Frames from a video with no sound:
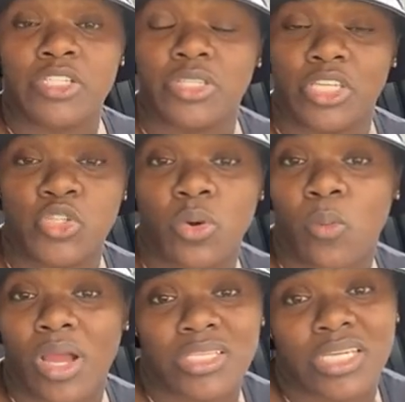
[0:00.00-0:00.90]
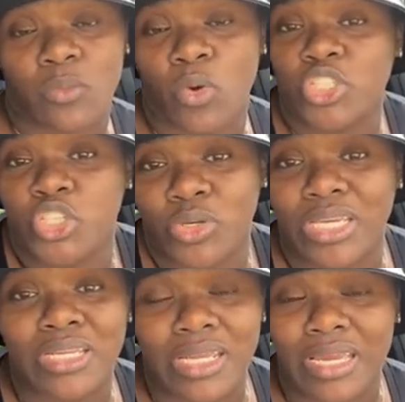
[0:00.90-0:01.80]
sure that you are watching what you're
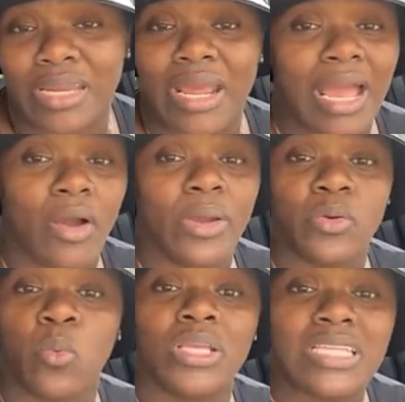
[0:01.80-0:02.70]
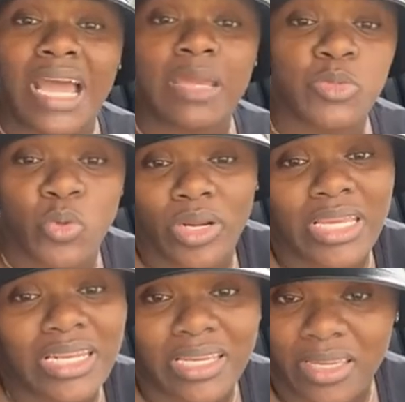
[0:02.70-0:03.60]
eating and how and what time you are
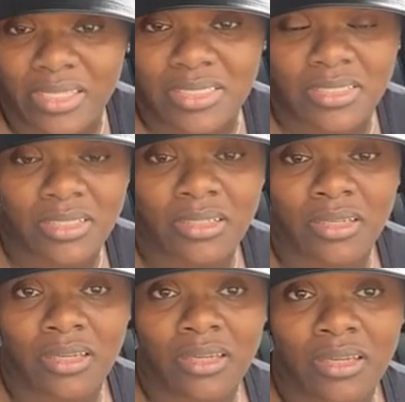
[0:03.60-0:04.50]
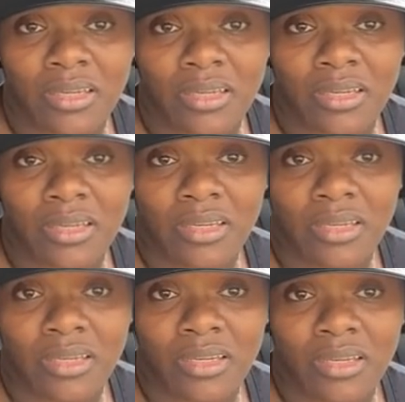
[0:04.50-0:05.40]
eating it
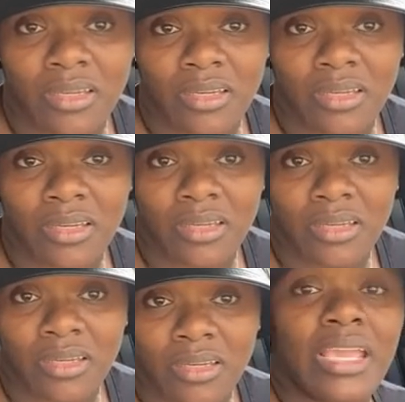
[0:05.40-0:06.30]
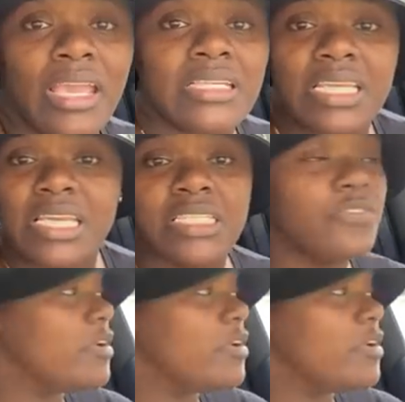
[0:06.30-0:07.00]
it's easy it's easy for